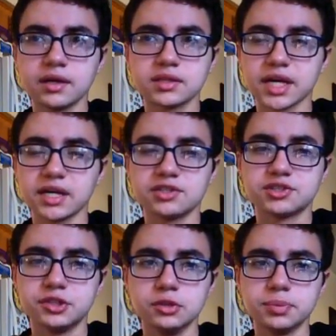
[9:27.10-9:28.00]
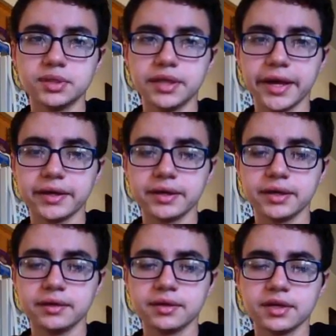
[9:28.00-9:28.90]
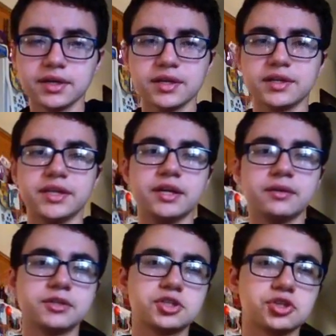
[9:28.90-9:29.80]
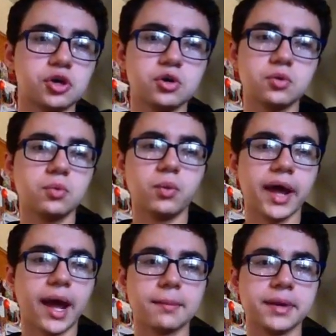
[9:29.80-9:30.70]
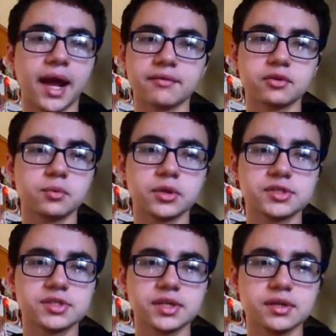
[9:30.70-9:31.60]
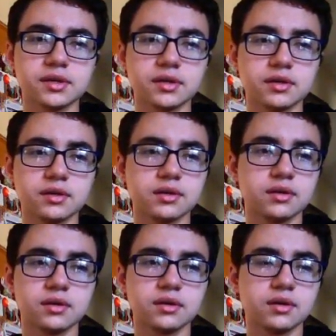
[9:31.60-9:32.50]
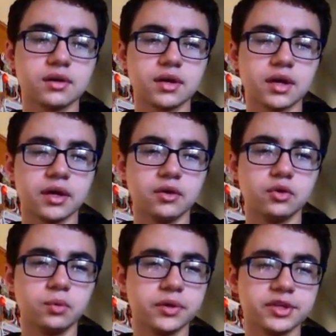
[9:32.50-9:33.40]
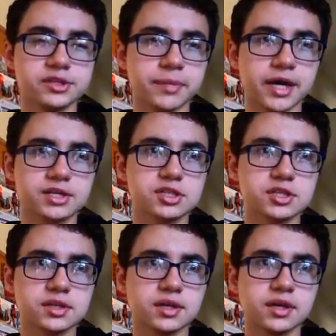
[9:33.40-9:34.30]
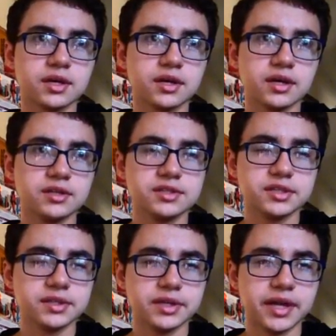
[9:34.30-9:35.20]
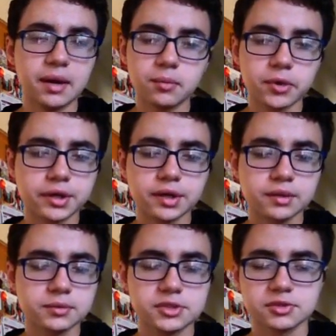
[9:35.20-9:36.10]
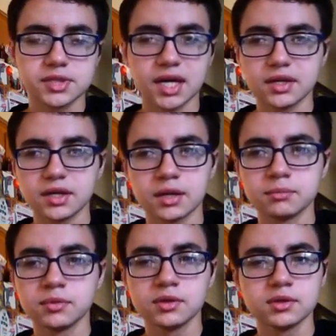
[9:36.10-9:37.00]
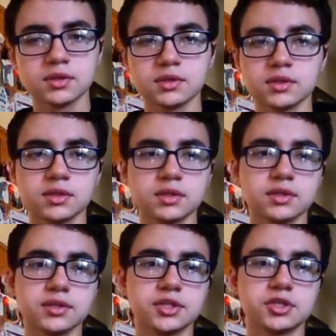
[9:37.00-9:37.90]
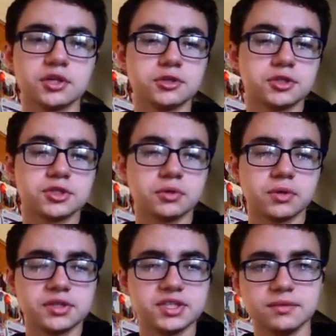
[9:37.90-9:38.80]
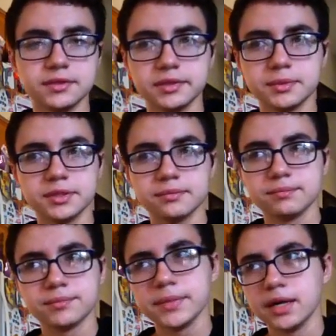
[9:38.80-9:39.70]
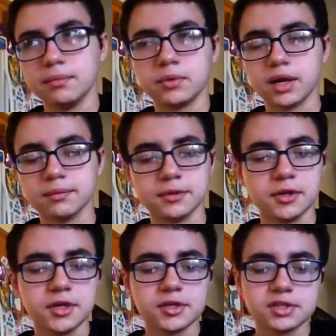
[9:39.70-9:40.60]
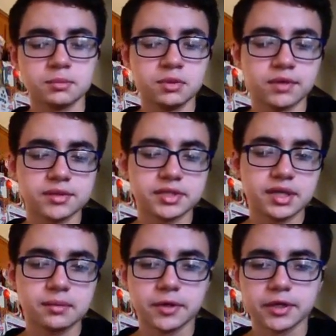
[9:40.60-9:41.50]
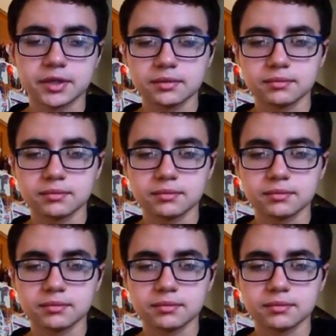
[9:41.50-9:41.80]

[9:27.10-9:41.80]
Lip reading: It's kind of stupid that they didn't show what happened afterwards and who won this match into the network, which was kind of dumb. They should have just showed it on TV, but hey, whatever. So move on to the network,